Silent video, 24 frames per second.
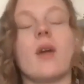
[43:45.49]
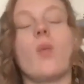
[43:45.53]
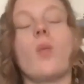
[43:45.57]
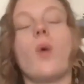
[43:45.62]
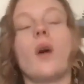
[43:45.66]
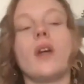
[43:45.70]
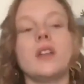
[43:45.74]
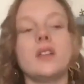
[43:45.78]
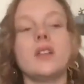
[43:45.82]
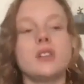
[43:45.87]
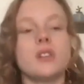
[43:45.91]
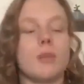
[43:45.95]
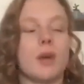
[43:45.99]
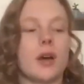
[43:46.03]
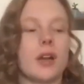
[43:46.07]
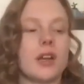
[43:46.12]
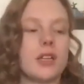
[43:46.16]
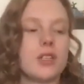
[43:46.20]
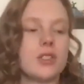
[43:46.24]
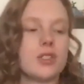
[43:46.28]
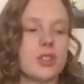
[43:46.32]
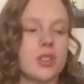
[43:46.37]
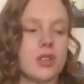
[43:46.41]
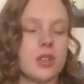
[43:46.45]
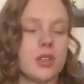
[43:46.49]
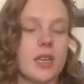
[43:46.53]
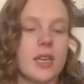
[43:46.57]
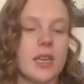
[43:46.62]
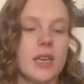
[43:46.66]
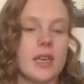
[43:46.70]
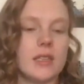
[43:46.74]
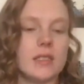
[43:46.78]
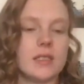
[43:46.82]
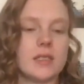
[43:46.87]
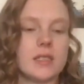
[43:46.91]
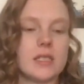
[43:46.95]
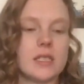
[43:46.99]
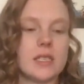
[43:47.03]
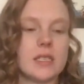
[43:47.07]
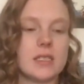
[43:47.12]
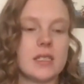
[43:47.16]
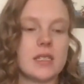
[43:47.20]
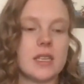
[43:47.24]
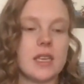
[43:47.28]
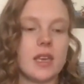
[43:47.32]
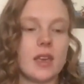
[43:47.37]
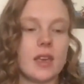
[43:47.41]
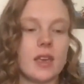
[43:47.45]
what a shamanic journey is, is
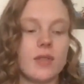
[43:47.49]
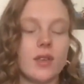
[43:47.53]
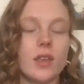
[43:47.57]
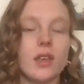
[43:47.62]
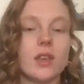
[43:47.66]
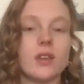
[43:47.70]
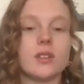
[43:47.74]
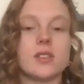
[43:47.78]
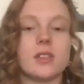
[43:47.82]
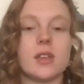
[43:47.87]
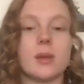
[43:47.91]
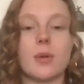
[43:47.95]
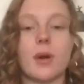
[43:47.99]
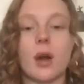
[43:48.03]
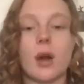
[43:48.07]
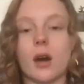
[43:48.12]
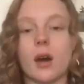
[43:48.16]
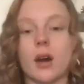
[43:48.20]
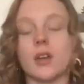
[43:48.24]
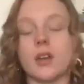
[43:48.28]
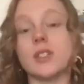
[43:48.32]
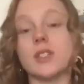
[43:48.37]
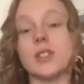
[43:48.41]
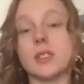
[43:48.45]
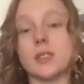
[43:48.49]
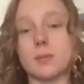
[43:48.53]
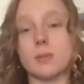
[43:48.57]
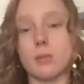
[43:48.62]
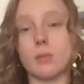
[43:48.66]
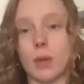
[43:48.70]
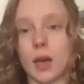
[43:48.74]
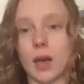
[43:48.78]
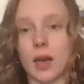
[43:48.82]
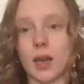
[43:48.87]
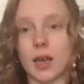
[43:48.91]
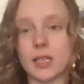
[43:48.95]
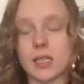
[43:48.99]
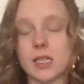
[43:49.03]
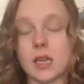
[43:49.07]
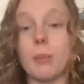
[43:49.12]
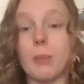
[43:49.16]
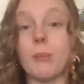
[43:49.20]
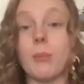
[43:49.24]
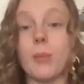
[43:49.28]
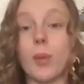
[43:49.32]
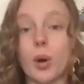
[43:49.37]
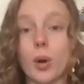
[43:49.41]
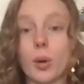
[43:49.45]
it's giving your subconscious mind a
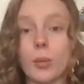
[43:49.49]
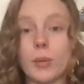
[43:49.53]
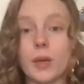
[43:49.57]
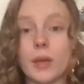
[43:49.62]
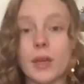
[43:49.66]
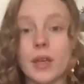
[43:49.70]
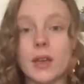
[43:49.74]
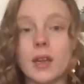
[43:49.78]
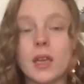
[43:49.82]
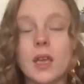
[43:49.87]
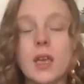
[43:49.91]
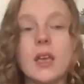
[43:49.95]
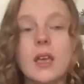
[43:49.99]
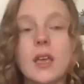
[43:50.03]
moment